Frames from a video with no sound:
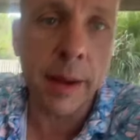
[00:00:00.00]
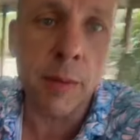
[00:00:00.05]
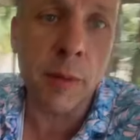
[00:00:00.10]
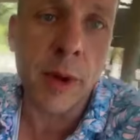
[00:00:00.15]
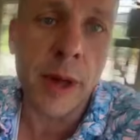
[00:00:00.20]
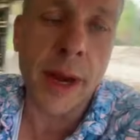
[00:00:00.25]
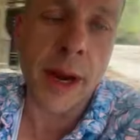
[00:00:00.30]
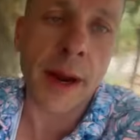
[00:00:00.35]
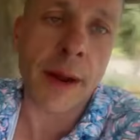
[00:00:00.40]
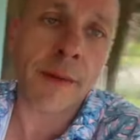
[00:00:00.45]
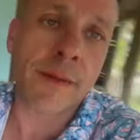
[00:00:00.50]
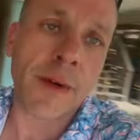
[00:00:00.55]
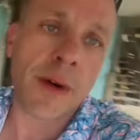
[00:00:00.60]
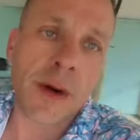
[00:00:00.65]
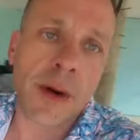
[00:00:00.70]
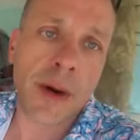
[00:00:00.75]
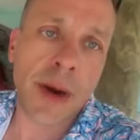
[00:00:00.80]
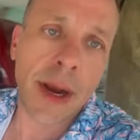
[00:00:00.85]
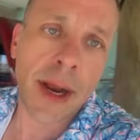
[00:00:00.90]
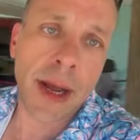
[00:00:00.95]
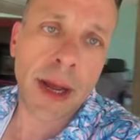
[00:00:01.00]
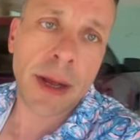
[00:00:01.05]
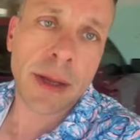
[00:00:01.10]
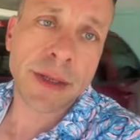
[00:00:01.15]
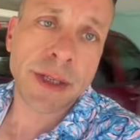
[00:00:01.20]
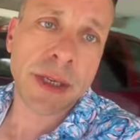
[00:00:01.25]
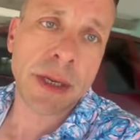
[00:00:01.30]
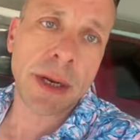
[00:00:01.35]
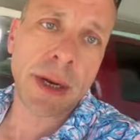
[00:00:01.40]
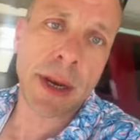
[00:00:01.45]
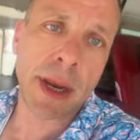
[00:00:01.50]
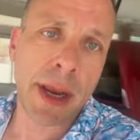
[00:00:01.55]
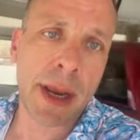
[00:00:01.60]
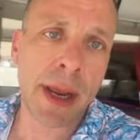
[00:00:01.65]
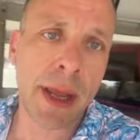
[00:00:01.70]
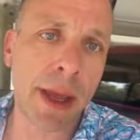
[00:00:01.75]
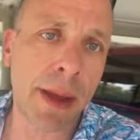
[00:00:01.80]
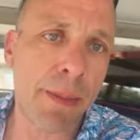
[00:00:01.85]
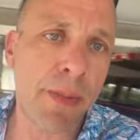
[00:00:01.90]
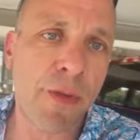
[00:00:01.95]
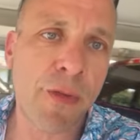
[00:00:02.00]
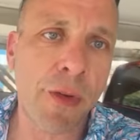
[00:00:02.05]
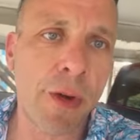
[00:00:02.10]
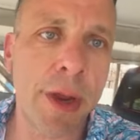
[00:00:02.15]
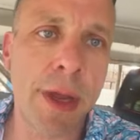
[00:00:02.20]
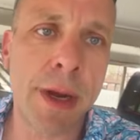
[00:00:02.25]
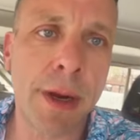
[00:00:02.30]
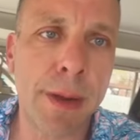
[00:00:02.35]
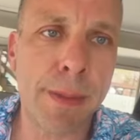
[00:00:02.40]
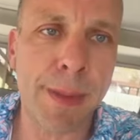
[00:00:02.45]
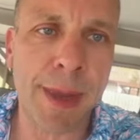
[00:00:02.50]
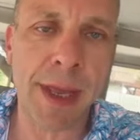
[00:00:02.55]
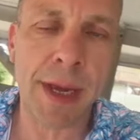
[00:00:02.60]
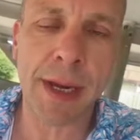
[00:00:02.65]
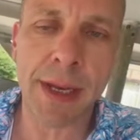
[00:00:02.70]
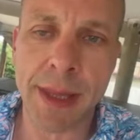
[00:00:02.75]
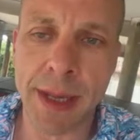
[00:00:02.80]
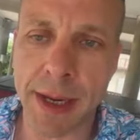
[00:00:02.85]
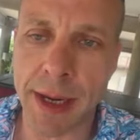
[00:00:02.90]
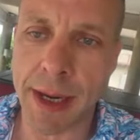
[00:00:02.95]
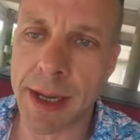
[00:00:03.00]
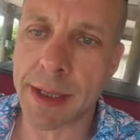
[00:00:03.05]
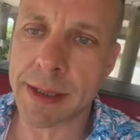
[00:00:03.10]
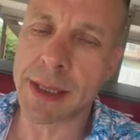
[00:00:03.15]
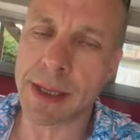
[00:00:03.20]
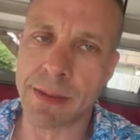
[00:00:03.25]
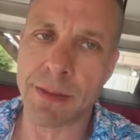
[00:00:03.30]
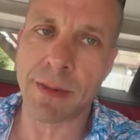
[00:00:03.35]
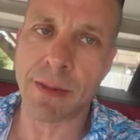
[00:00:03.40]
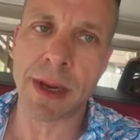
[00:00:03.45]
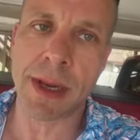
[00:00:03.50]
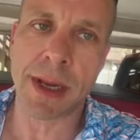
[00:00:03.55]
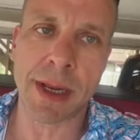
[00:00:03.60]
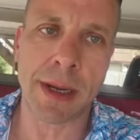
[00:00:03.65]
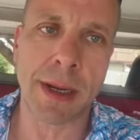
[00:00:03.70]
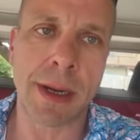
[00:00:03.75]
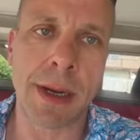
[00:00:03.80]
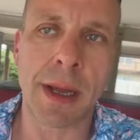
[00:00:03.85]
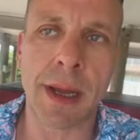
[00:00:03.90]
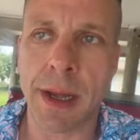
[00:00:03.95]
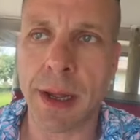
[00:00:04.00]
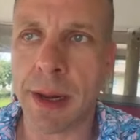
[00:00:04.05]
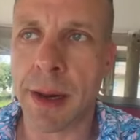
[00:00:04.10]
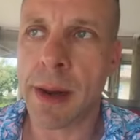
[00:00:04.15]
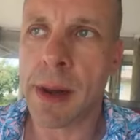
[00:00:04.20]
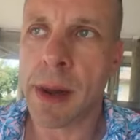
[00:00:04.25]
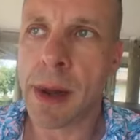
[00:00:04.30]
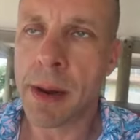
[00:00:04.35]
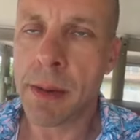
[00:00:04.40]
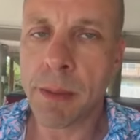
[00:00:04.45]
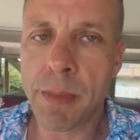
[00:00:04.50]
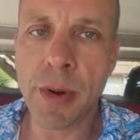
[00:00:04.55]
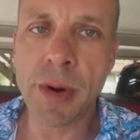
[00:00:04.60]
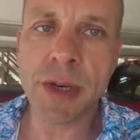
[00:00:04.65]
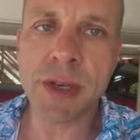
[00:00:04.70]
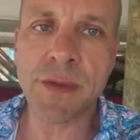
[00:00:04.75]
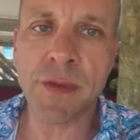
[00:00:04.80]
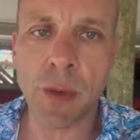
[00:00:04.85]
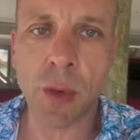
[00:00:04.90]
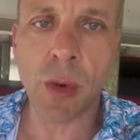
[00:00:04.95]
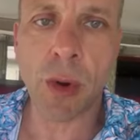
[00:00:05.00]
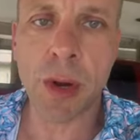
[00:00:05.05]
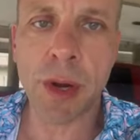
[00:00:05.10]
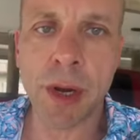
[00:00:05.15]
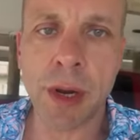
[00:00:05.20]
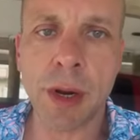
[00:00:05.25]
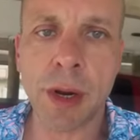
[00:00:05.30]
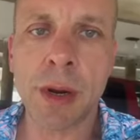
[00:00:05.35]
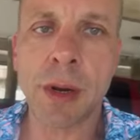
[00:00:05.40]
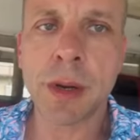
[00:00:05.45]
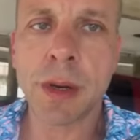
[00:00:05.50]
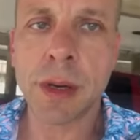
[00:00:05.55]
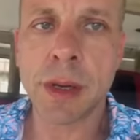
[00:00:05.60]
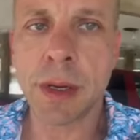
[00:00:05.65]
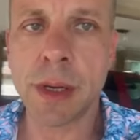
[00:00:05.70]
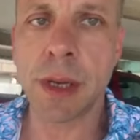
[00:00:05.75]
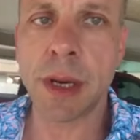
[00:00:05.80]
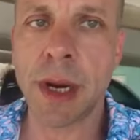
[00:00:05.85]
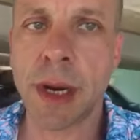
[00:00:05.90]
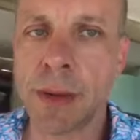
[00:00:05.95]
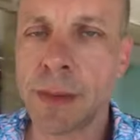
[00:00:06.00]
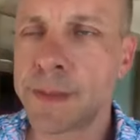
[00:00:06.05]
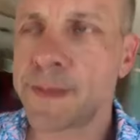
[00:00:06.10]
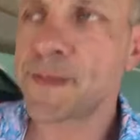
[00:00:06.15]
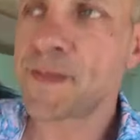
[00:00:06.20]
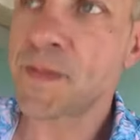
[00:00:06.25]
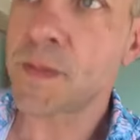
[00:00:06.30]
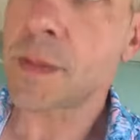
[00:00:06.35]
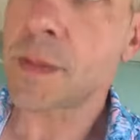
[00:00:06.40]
whatever else, hemp freedom, anything else that we can push for here. You know,